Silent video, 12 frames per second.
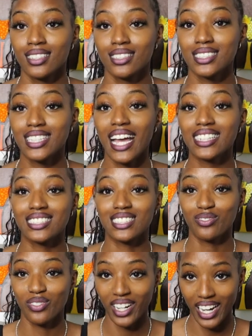Sex
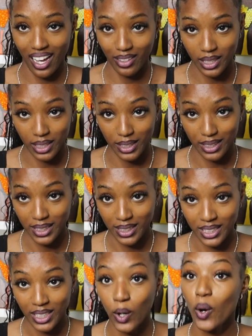is free out here.
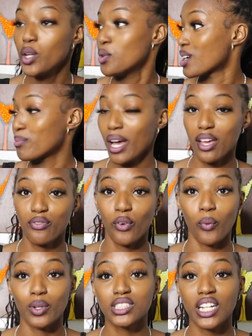Or you can pay for
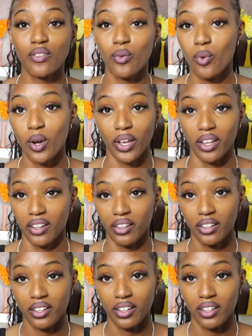it, whichever one.